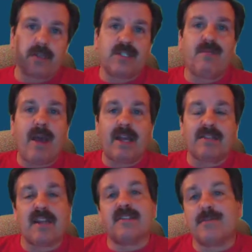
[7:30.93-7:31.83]
Smash
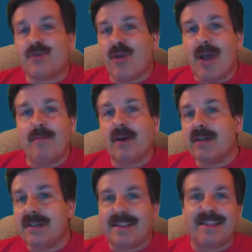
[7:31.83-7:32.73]
that subscribe
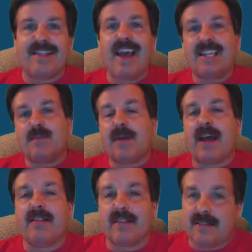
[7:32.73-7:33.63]
button, and last but
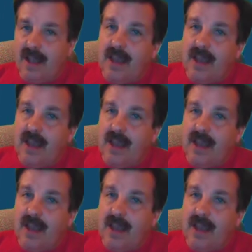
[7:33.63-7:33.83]
not least,